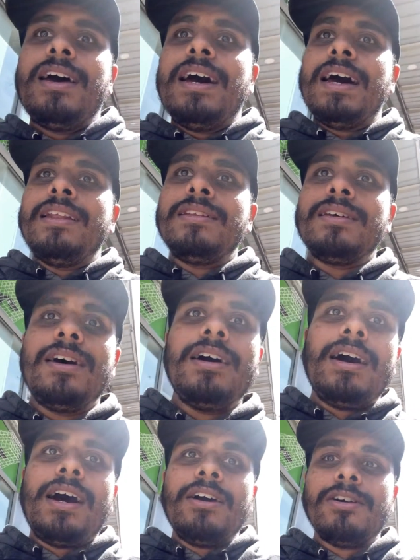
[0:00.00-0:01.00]
and uh,
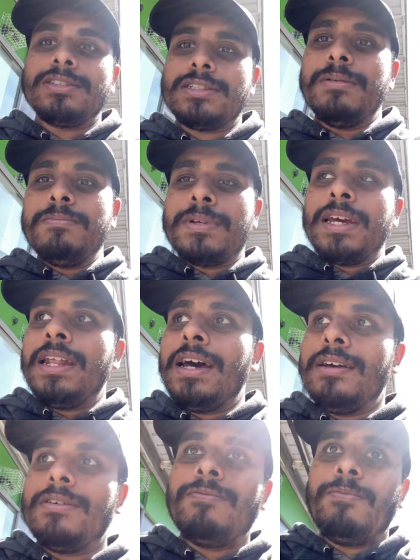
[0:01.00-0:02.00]
I asked them can
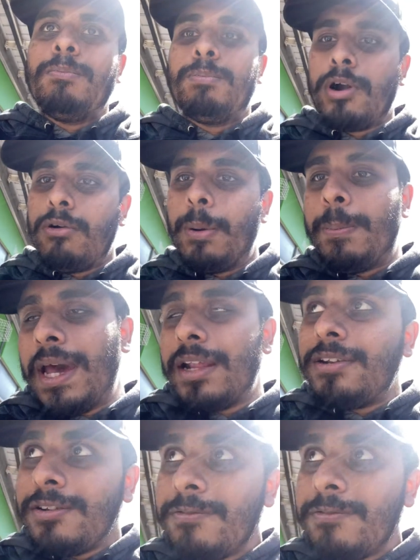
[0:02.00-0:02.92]
I borrow a pen